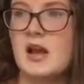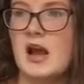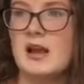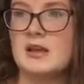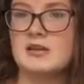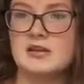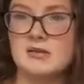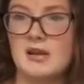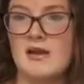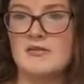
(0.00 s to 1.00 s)
and you just
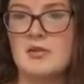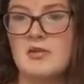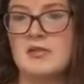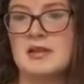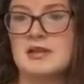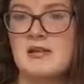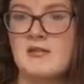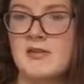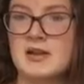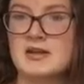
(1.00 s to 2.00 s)
left all these little
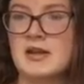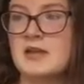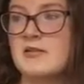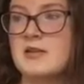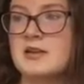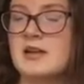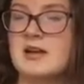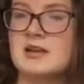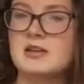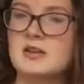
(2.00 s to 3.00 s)
things that you don't understand,
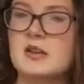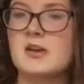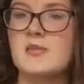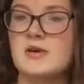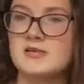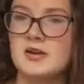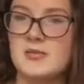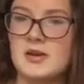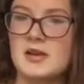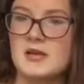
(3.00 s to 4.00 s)
it's just going to build
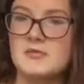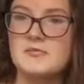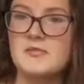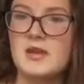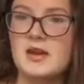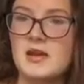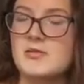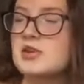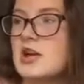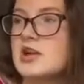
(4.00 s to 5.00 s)
up and it
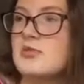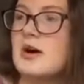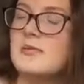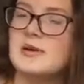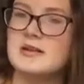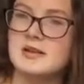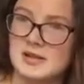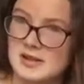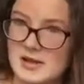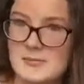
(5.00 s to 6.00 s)
will stress you out
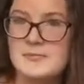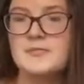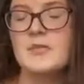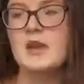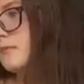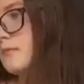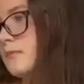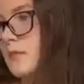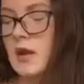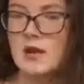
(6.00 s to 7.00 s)
basically.
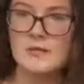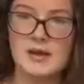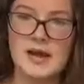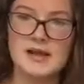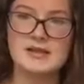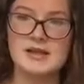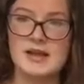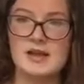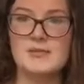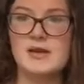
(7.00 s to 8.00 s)
My next
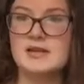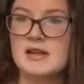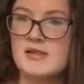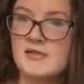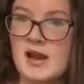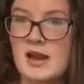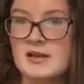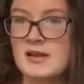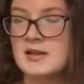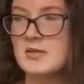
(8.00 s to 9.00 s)
tip is, if you're
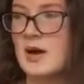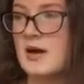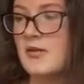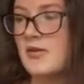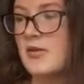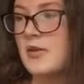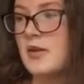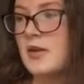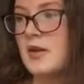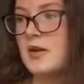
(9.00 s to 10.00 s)
in year 12
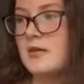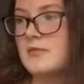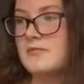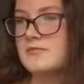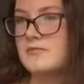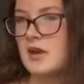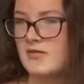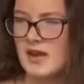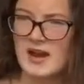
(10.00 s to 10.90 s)
like